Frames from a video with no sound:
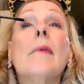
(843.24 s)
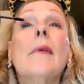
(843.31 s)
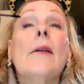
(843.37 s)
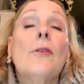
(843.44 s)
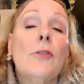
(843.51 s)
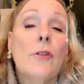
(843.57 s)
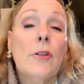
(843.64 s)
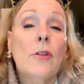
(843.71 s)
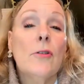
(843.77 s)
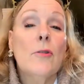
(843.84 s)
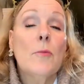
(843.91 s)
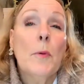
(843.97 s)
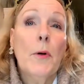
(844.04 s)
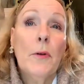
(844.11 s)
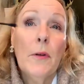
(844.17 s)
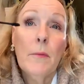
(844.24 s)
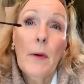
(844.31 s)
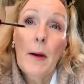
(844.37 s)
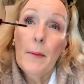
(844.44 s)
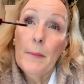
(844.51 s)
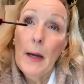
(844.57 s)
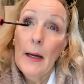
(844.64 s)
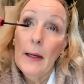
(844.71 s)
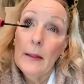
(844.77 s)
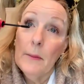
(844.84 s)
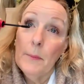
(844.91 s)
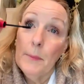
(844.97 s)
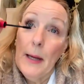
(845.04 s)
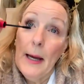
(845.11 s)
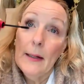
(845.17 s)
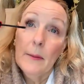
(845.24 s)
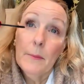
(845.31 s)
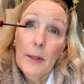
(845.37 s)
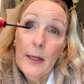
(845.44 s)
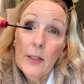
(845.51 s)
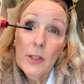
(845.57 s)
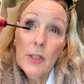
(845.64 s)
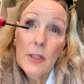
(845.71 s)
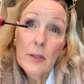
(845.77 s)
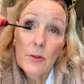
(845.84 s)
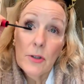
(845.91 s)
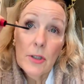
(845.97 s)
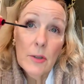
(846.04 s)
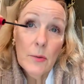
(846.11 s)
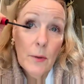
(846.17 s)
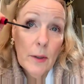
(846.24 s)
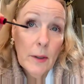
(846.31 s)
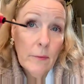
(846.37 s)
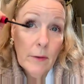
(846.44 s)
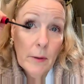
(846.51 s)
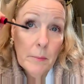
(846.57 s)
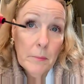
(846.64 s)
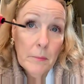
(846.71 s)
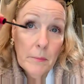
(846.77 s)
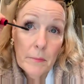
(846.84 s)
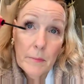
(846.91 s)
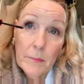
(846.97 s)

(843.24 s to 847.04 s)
And do you use both of them on the bottom lashes or just one of them?